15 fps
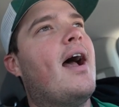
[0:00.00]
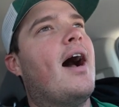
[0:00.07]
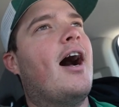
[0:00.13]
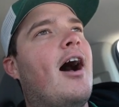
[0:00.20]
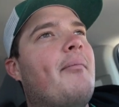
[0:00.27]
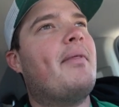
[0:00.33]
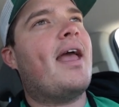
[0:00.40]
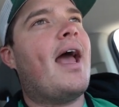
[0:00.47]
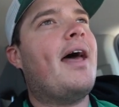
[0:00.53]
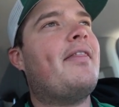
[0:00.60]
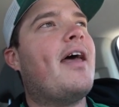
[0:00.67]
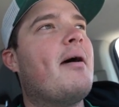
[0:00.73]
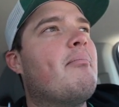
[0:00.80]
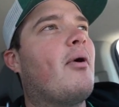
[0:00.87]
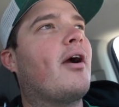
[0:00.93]
um, they had
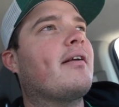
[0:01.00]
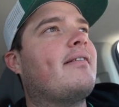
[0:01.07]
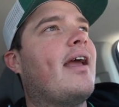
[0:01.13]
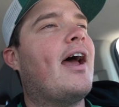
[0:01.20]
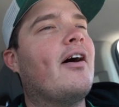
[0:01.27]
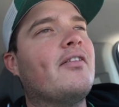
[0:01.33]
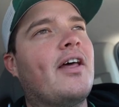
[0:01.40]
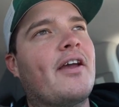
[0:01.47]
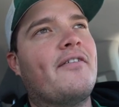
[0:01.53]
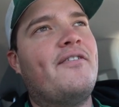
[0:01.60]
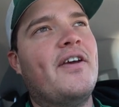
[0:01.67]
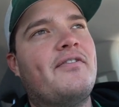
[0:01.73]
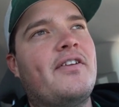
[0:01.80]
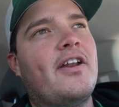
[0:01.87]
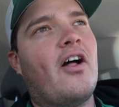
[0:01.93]
that marked down like
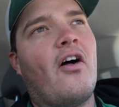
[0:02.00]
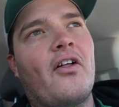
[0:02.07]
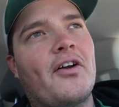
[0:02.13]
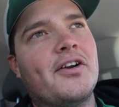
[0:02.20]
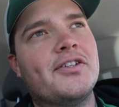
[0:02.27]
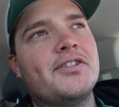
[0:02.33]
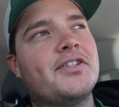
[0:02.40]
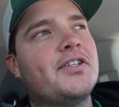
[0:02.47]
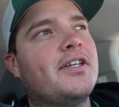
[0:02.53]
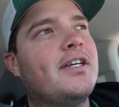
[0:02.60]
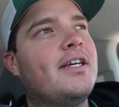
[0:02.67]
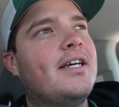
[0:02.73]
fifty dollars,